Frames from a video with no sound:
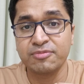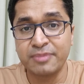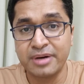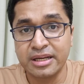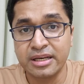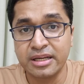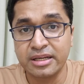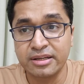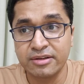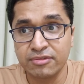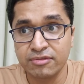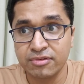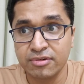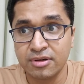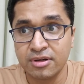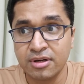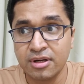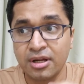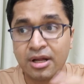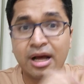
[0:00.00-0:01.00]
of my life.
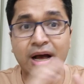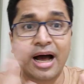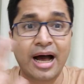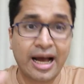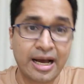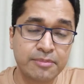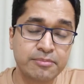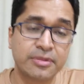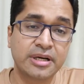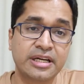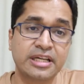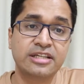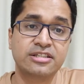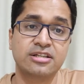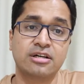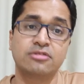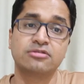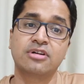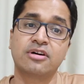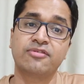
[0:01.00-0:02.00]
I'm
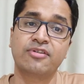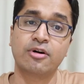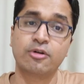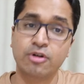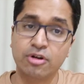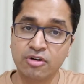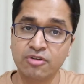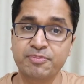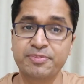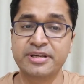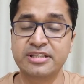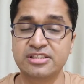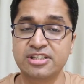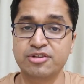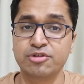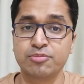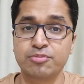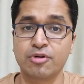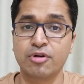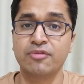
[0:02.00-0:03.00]
Manish Ahuja, founder of
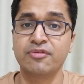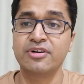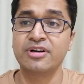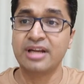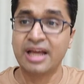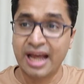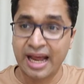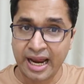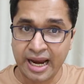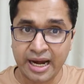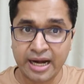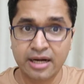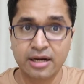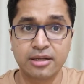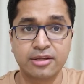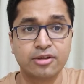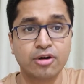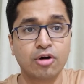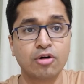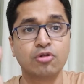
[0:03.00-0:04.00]
Paycheck to Profit
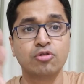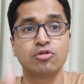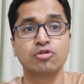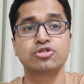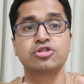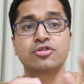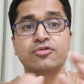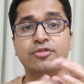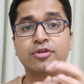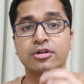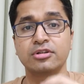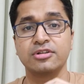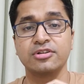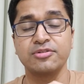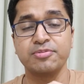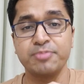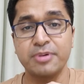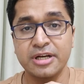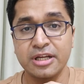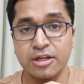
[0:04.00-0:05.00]
and your host for
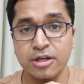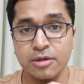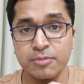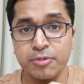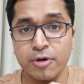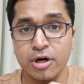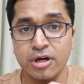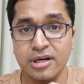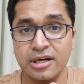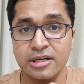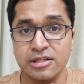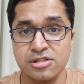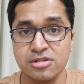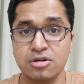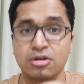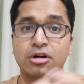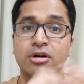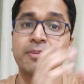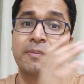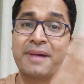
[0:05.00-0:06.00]
this particular
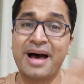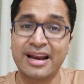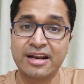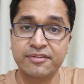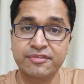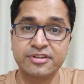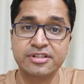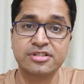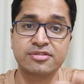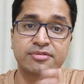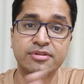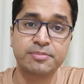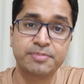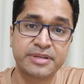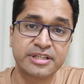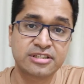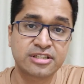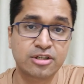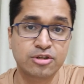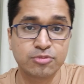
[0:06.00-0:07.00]
podcast called Manifest with
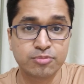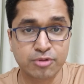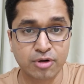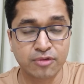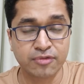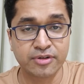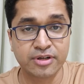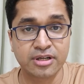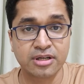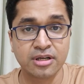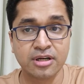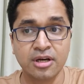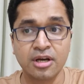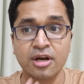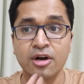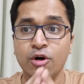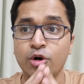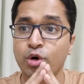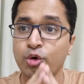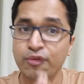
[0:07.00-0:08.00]
Paycheck to Profit.
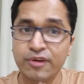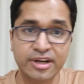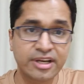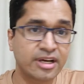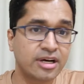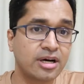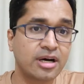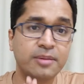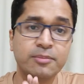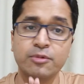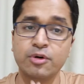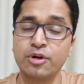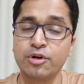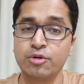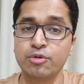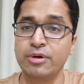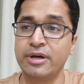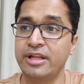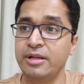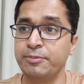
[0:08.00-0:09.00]
Over here, I'm going
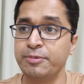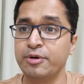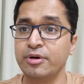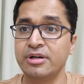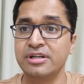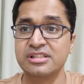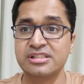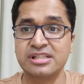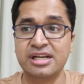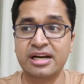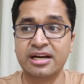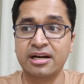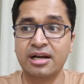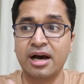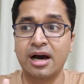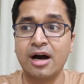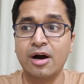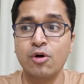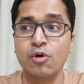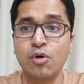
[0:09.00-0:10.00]
to help you understand
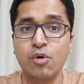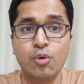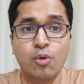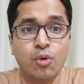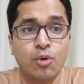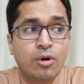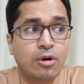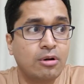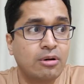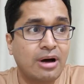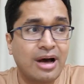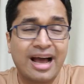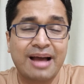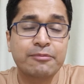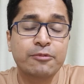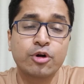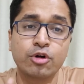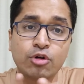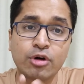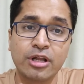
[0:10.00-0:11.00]
how
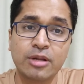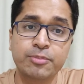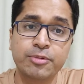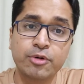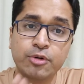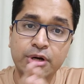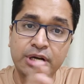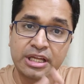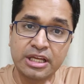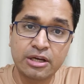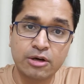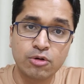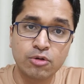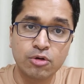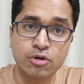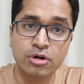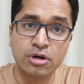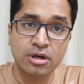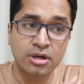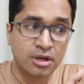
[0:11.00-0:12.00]
I'm going to help you
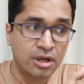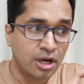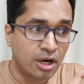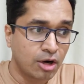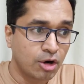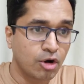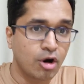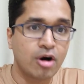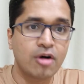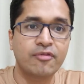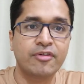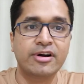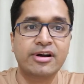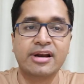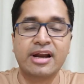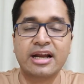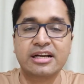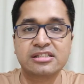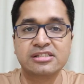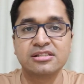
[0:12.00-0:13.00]
decode law of
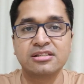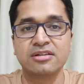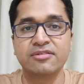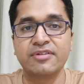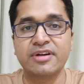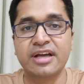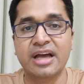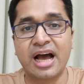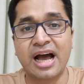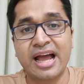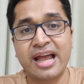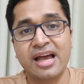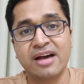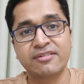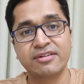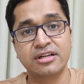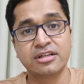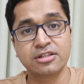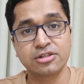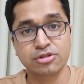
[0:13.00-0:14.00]
attraction the way I
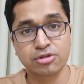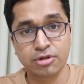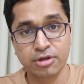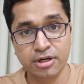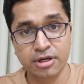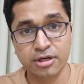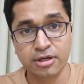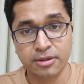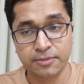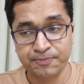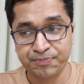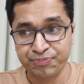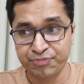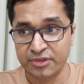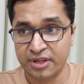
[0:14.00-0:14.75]
have understood it